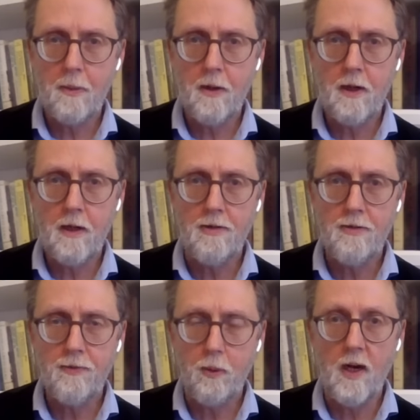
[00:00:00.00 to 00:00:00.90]
pay a price
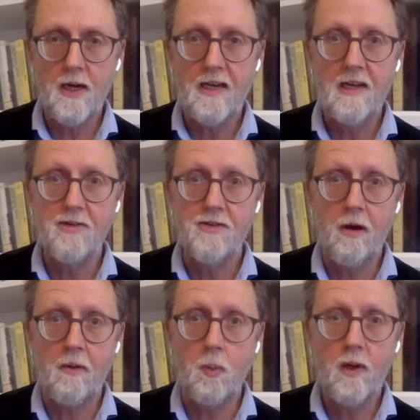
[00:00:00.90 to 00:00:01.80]
for what it has
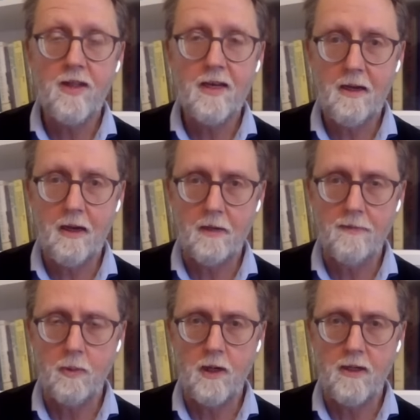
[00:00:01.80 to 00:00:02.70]
done with the killing
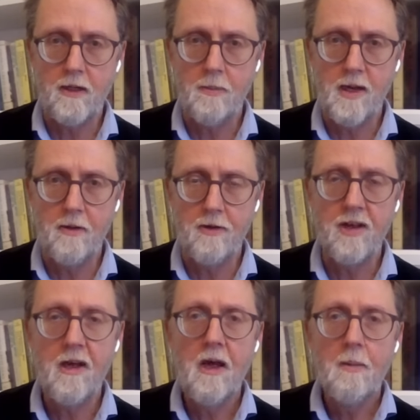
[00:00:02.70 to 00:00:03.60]
of Iranian commanders.